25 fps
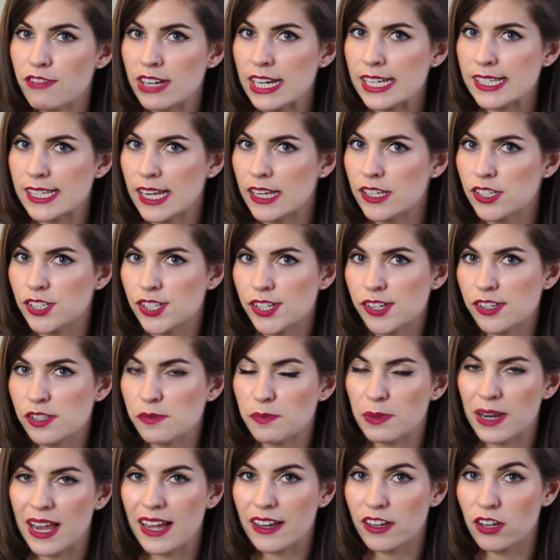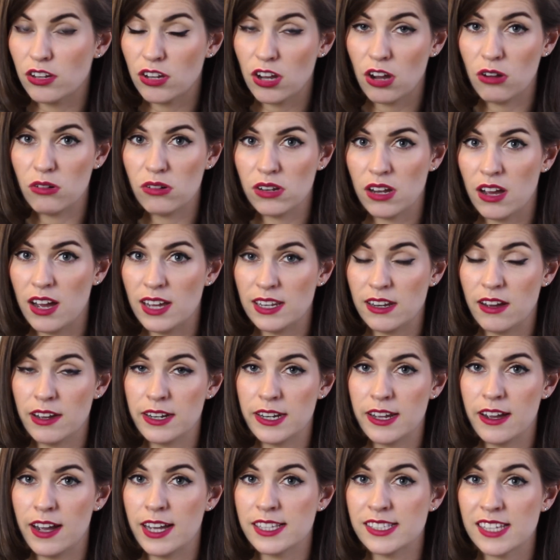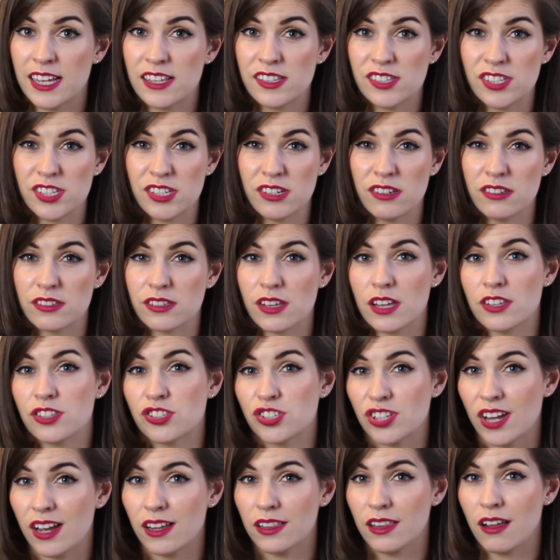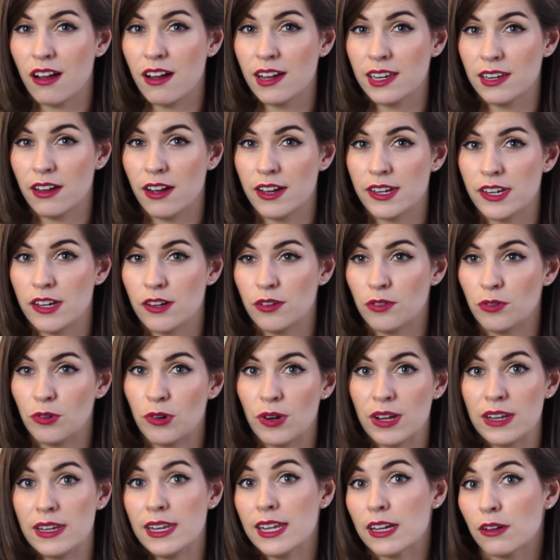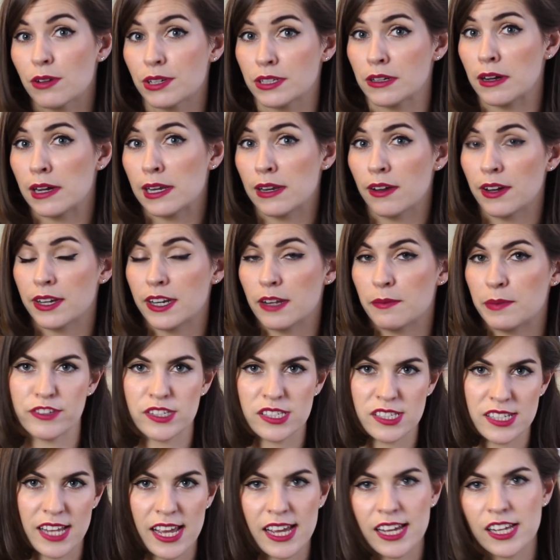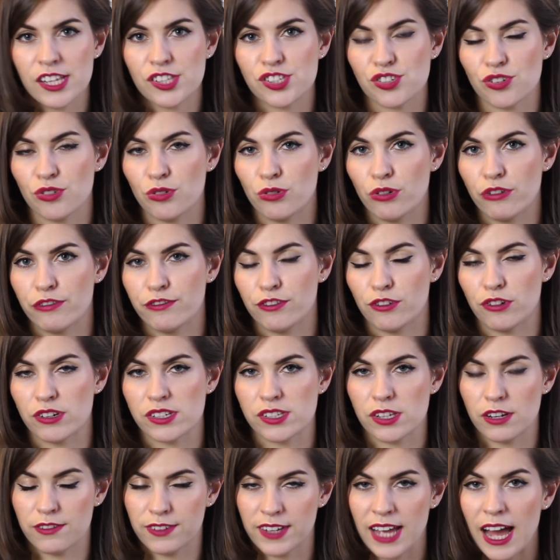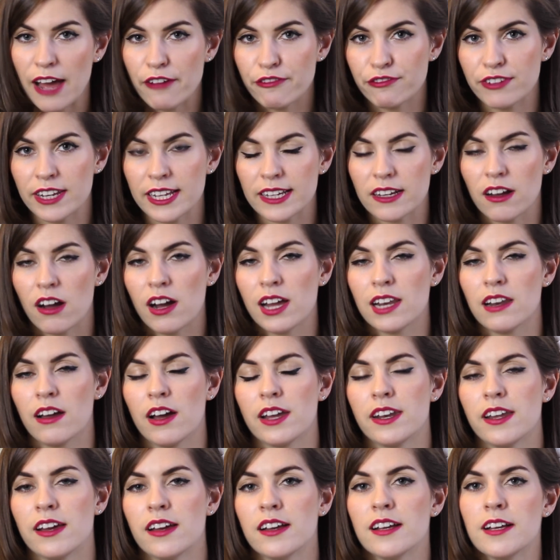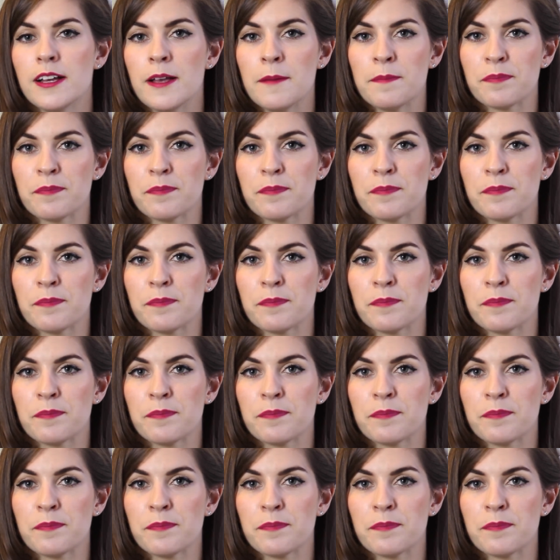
really tend to use black kohl eyeliner, I tend to use a gel eyeliner or a liquid eyeliner for stage, or for a sort of cat flick eyeliner.